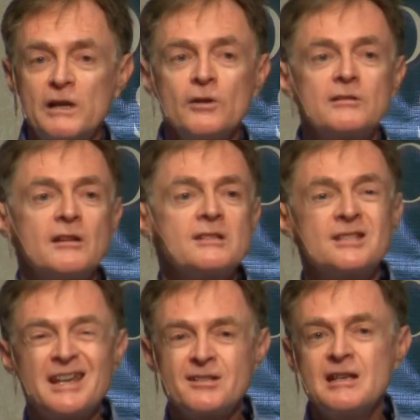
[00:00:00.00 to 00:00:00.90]
looked at
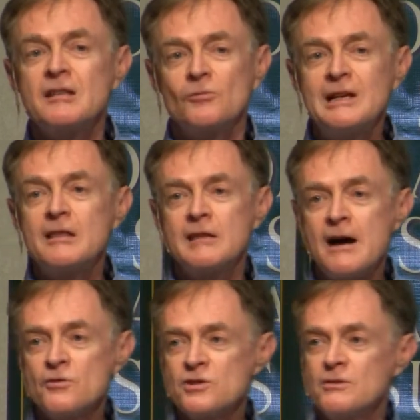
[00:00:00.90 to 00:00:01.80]

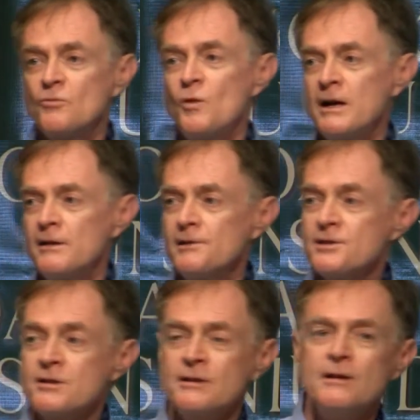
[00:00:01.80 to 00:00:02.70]
63,000
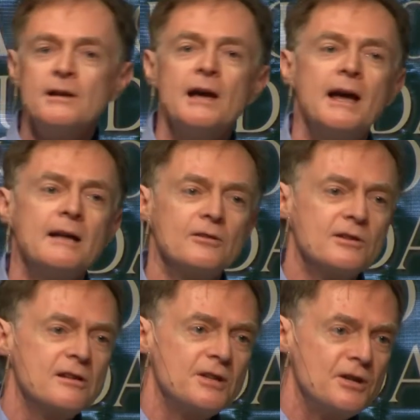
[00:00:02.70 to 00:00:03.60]
wells and
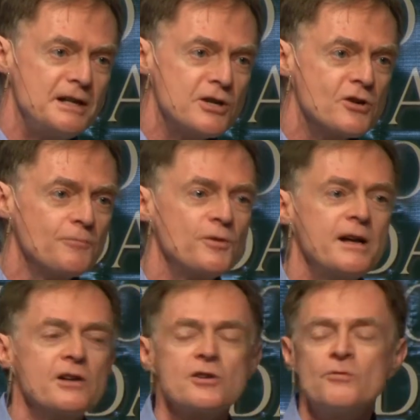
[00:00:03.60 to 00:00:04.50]
looked at their initial
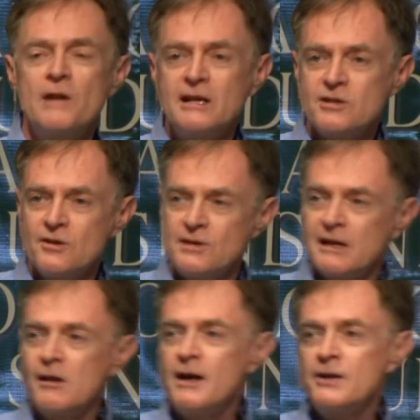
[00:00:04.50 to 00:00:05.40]
production rates, their
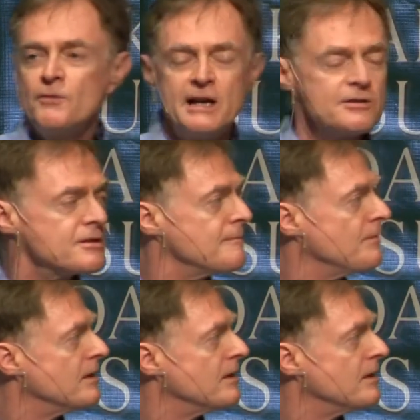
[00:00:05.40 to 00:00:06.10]
decline rates,